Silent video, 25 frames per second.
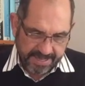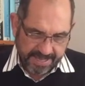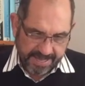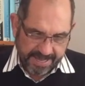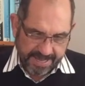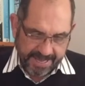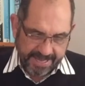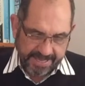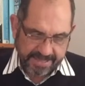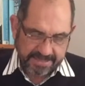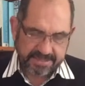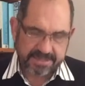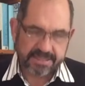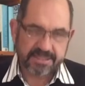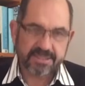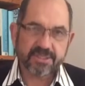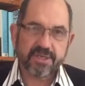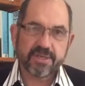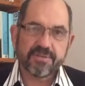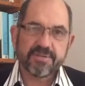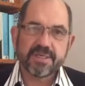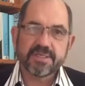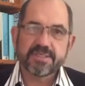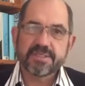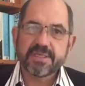And uh,
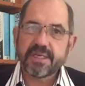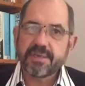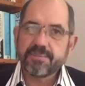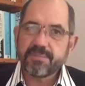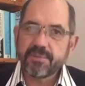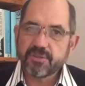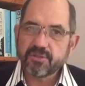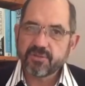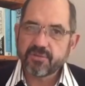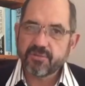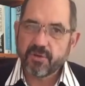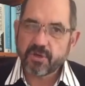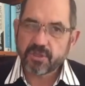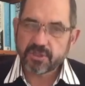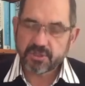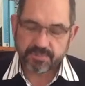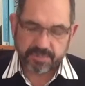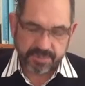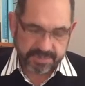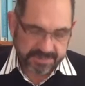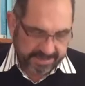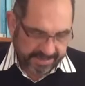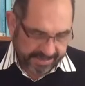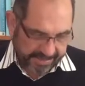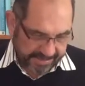so this image of
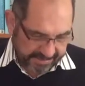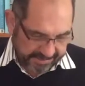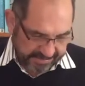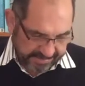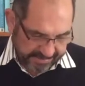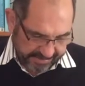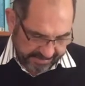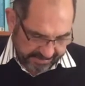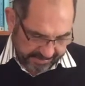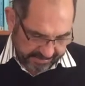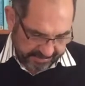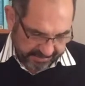hospitality